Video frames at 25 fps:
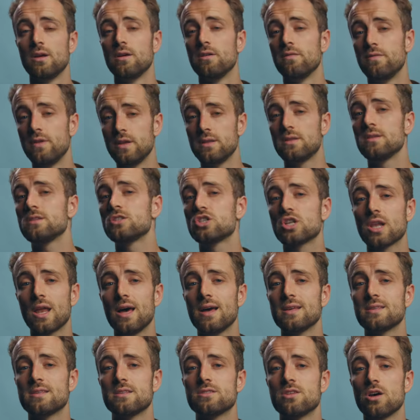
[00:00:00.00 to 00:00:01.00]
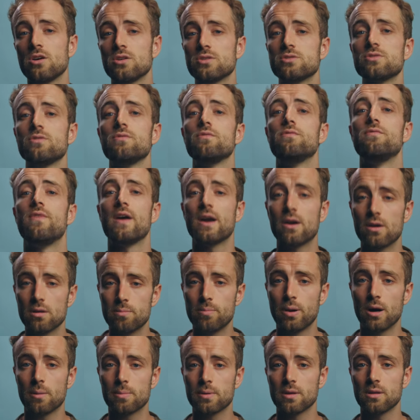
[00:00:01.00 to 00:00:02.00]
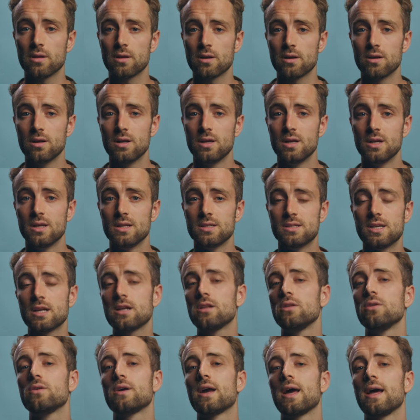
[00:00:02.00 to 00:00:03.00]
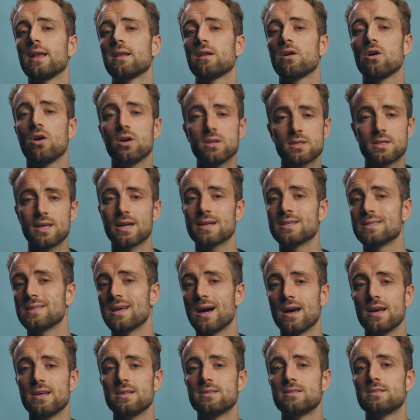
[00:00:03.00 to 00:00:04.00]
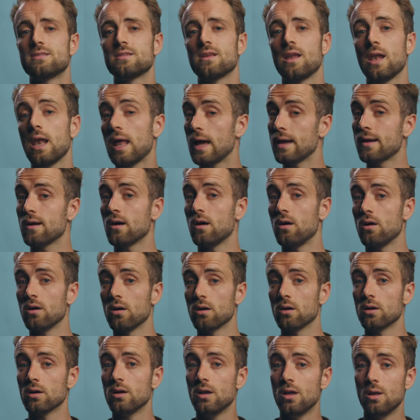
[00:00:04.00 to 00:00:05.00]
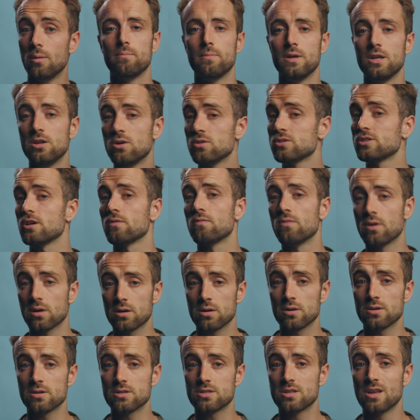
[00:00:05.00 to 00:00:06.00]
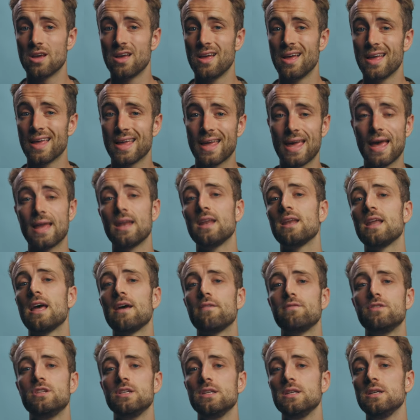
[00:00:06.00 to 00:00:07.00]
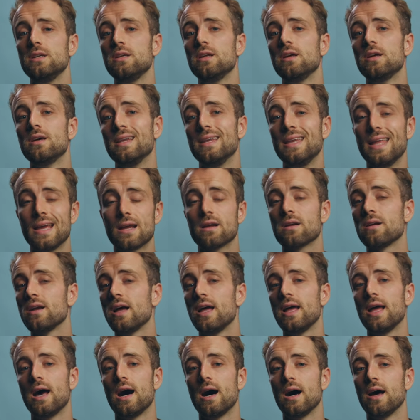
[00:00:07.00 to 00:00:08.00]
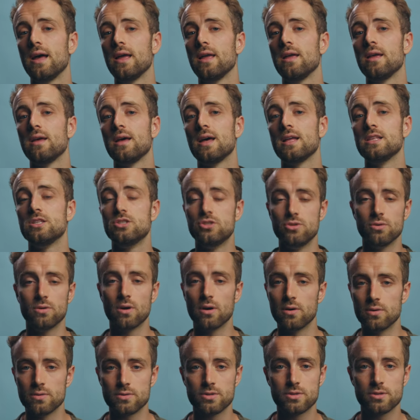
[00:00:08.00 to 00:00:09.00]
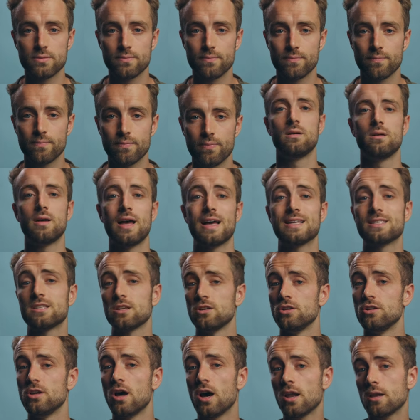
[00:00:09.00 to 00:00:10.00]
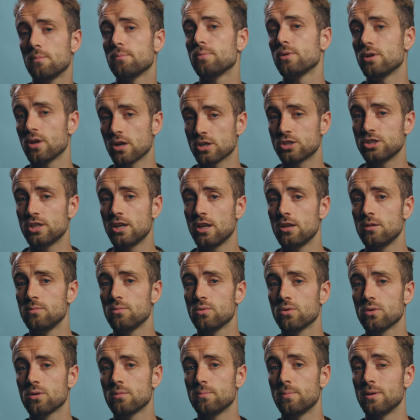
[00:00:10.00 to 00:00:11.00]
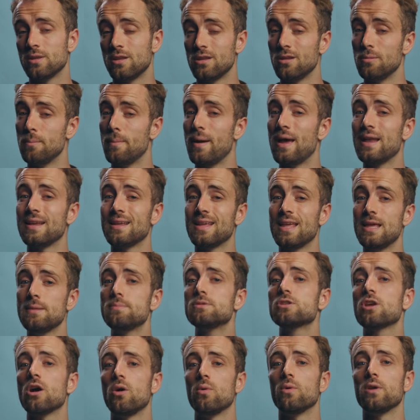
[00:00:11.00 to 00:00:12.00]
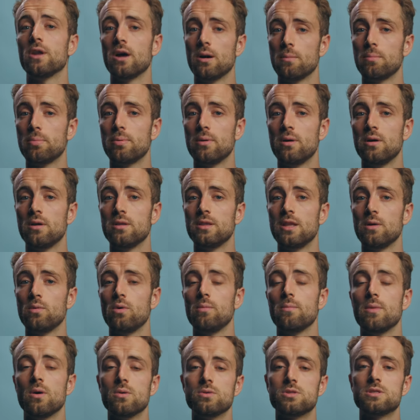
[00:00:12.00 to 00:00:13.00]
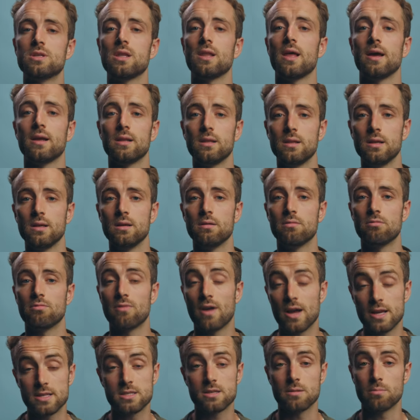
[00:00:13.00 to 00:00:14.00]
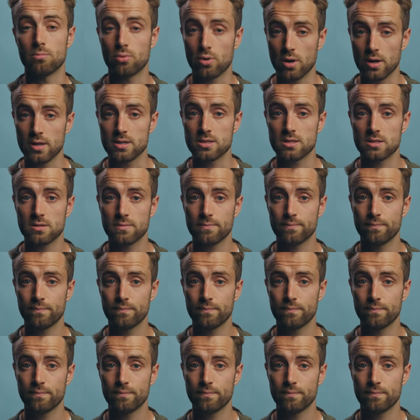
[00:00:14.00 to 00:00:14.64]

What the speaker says: Vintage glass is also very popular. Take a look at Contax Zeiss, Leica R, Minolta Rockers, Canon FD, Nikkor AI, and Zuikos. As they're not in production anymore, but the demand keeps going up, they will most likely rise in price.